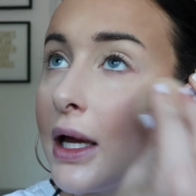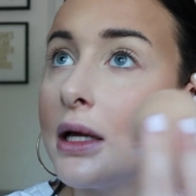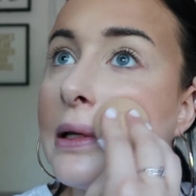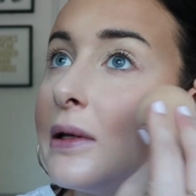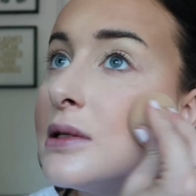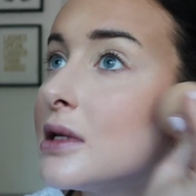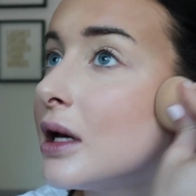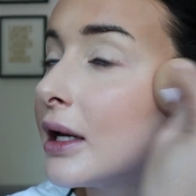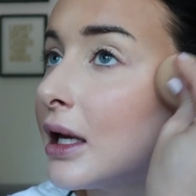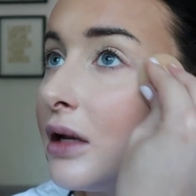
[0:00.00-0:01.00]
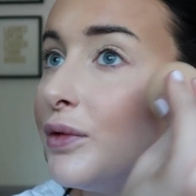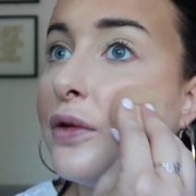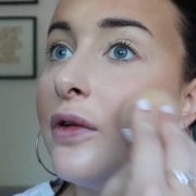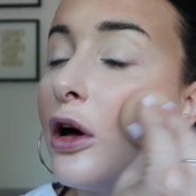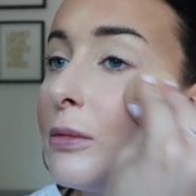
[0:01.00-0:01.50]
and again, if
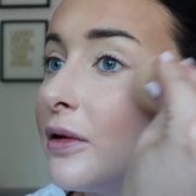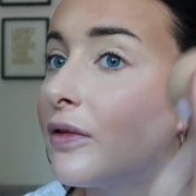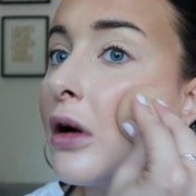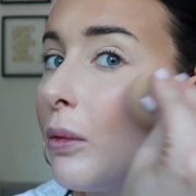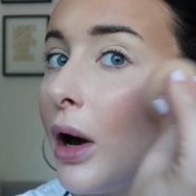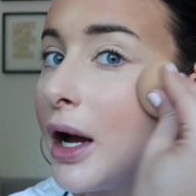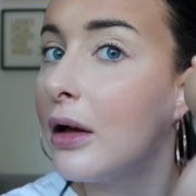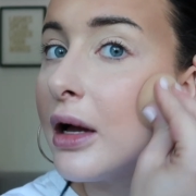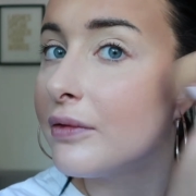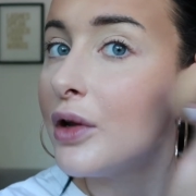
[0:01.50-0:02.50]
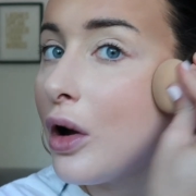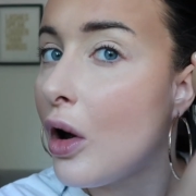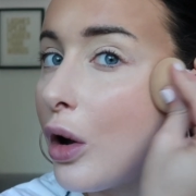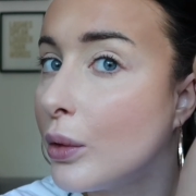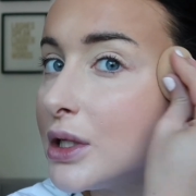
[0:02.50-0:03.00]
you followed me for a while, I have
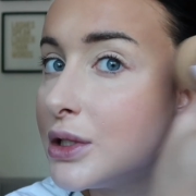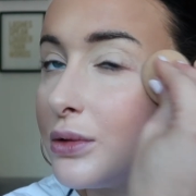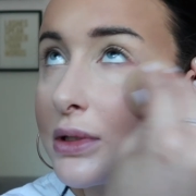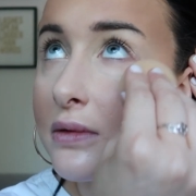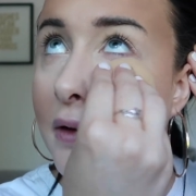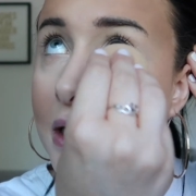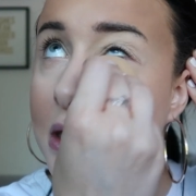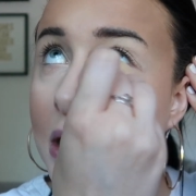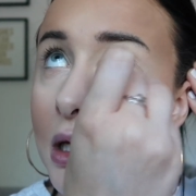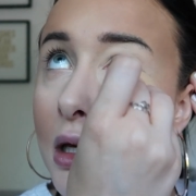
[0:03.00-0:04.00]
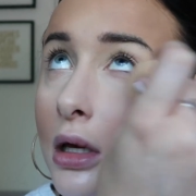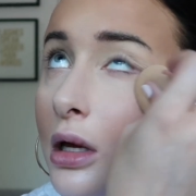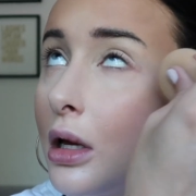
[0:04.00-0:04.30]
not always used Fenty,